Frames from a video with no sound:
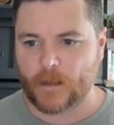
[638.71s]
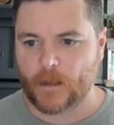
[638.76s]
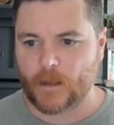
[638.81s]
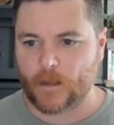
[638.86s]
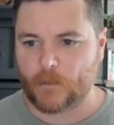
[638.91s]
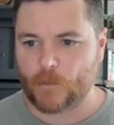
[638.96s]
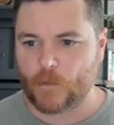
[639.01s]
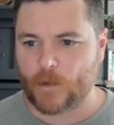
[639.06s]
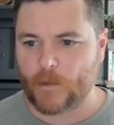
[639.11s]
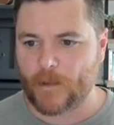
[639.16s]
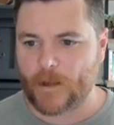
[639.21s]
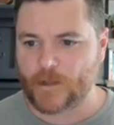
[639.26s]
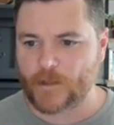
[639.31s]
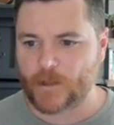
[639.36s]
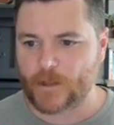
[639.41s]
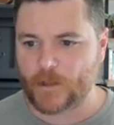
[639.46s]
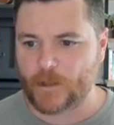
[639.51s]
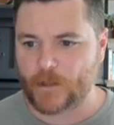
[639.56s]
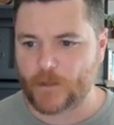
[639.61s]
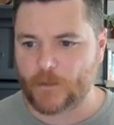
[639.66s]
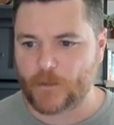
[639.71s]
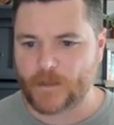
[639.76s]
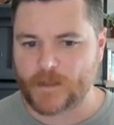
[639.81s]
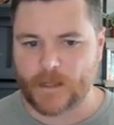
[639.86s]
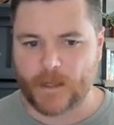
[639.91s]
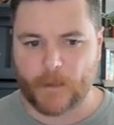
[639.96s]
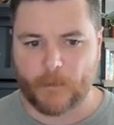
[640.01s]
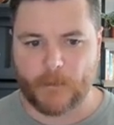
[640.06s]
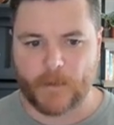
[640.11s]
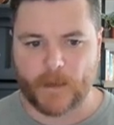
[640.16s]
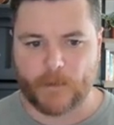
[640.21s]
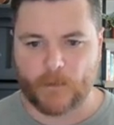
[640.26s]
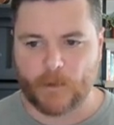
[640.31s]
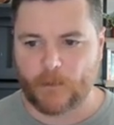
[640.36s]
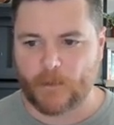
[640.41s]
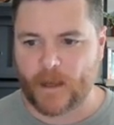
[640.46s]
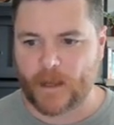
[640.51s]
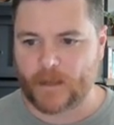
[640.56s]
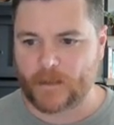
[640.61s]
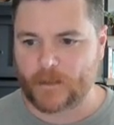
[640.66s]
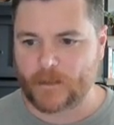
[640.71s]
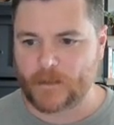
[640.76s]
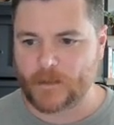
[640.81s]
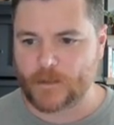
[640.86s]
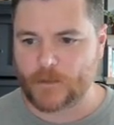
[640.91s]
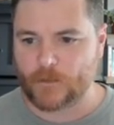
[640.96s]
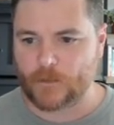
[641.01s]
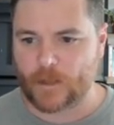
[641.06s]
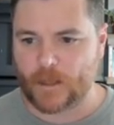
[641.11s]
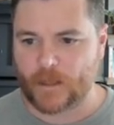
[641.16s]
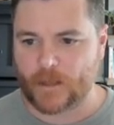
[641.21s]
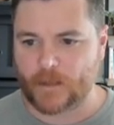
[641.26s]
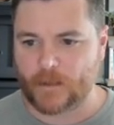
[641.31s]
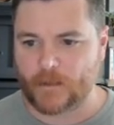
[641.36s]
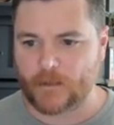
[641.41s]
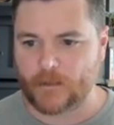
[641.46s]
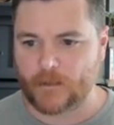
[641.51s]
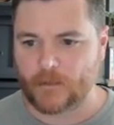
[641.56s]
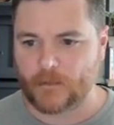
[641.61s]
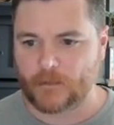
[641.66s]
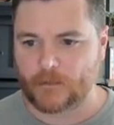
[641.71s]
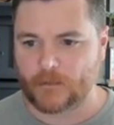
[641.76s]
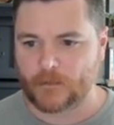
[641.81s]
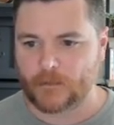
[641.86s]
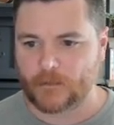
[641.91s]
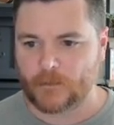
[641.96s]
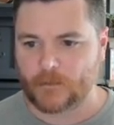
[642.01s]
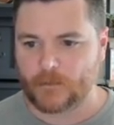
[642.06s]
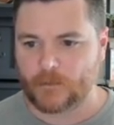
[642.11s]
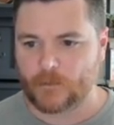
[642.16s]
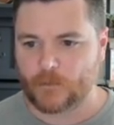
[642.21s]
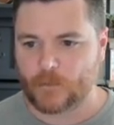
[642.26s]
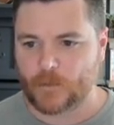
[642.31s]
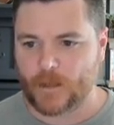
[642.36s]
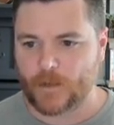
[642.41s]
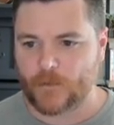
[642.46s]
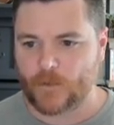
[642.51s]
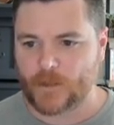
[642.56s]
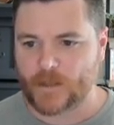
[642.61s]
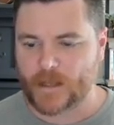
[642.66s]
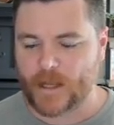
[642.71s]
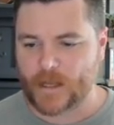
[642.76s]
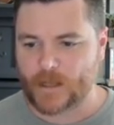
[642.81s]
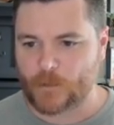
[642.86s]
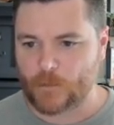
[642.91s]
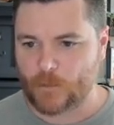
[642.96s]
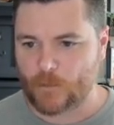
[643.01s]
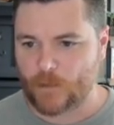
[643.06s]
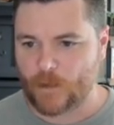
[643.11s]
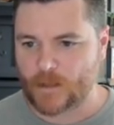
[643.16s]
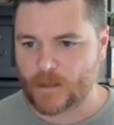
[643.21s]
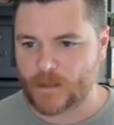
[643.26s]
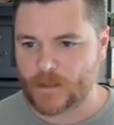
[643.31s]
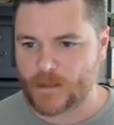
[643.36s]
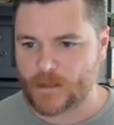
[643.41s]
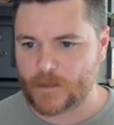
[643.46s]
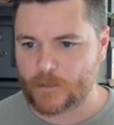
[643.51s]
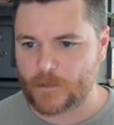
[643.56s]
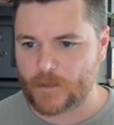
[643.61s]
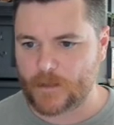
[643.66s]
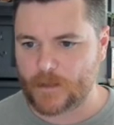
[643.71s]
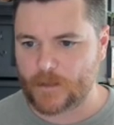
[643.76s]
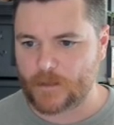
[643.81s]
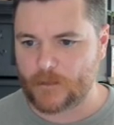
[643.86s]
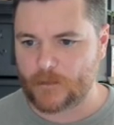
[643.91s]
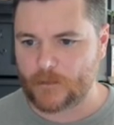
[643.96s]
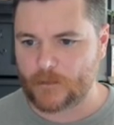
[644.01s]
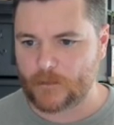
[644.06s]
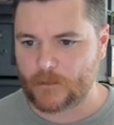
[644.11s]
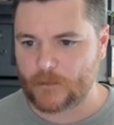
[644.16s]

But what I'm actually going to do is like a minimum height. Let's do like whatever size we want this to be.